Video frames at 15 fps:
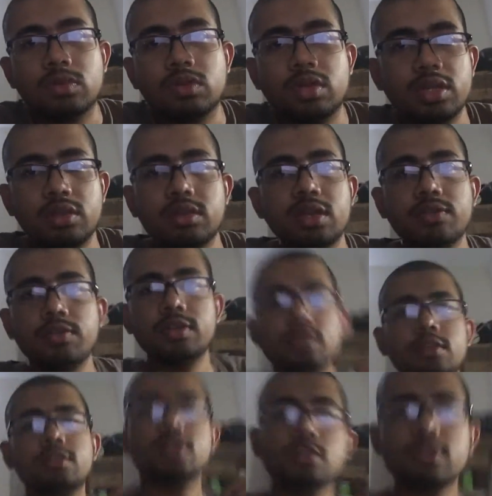3 feet
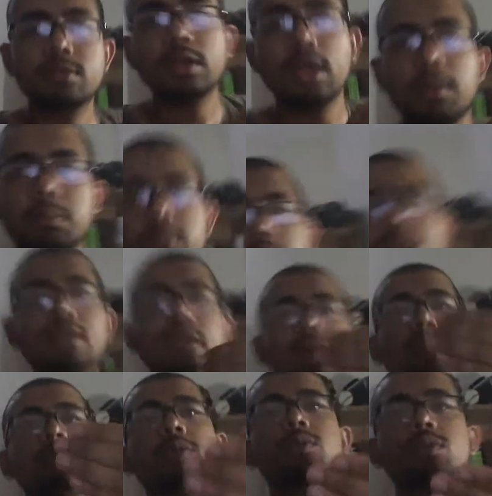is just me
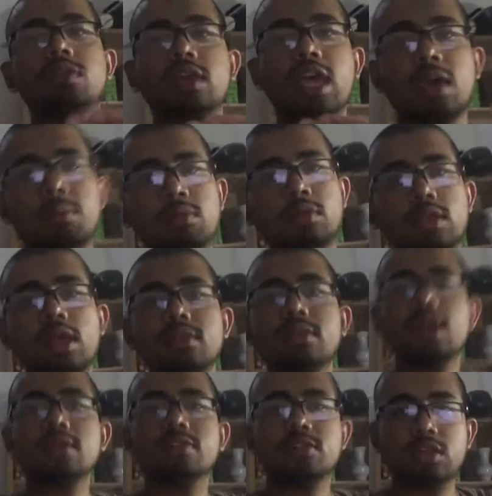and between the camera.
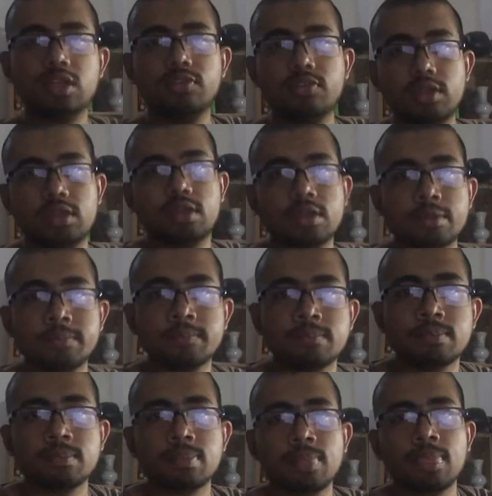That's 3 feet.
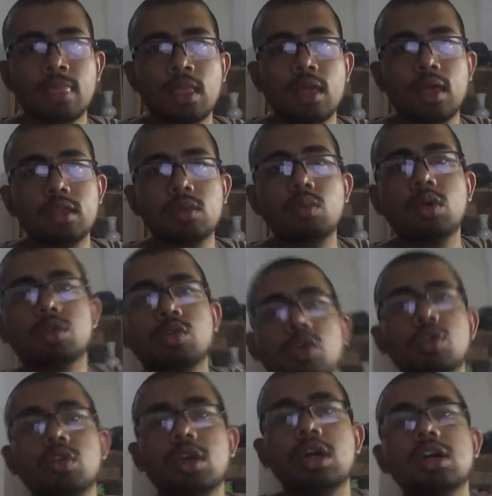Now what
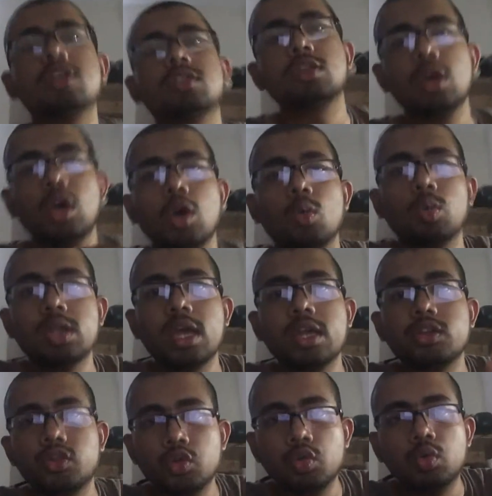on earth will I
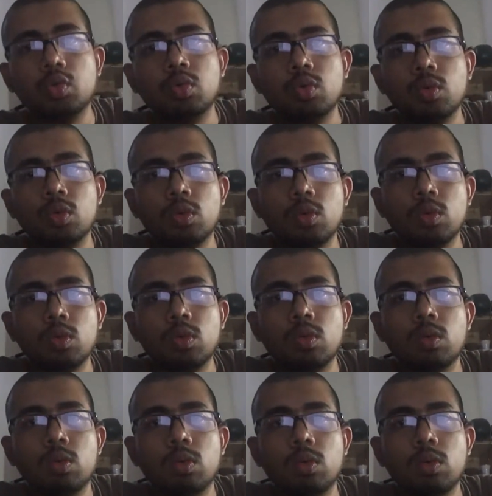do
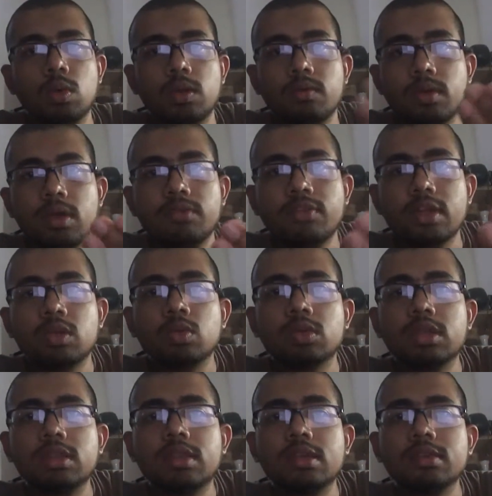if I know
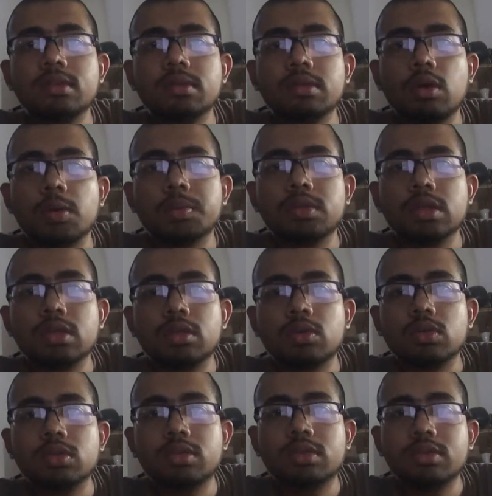that there's an obstacle
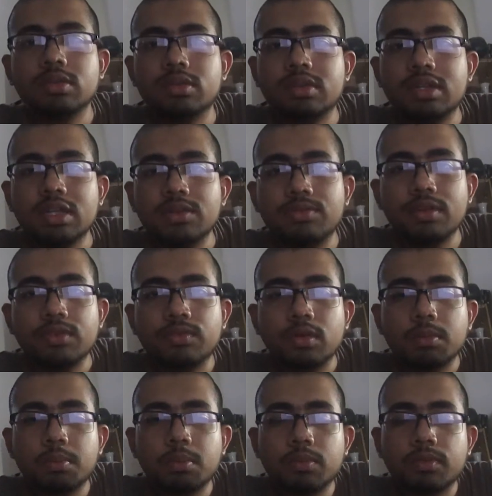on 3 feet
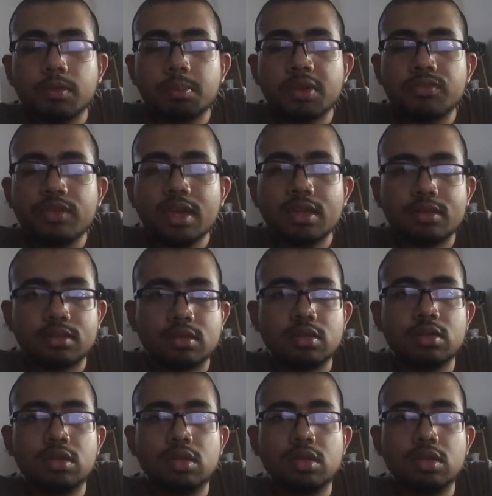from my face?